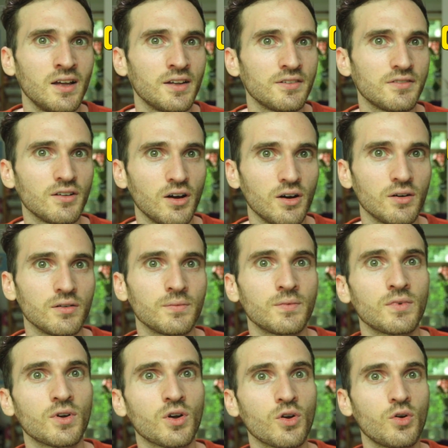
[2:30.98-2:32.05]
So
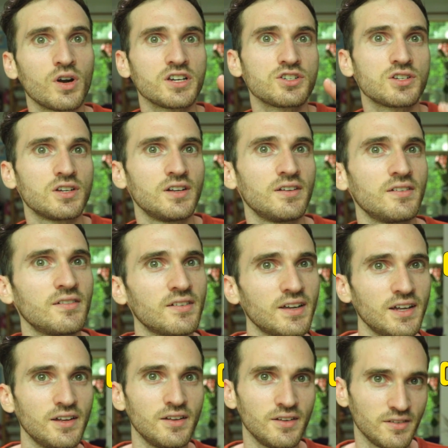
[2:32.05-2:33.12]
question
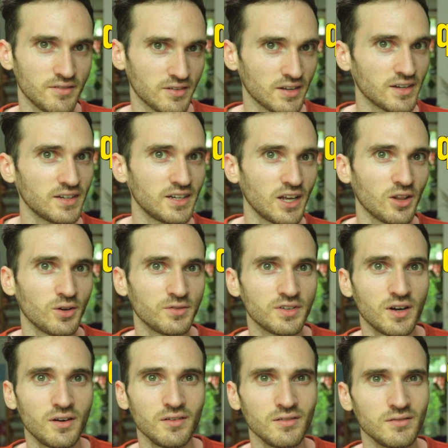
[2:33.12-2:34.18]
is yellow
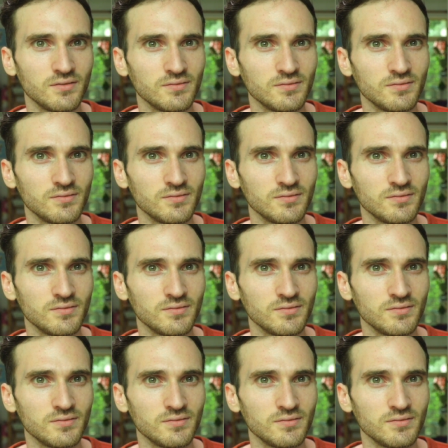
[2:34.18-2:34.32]
tone.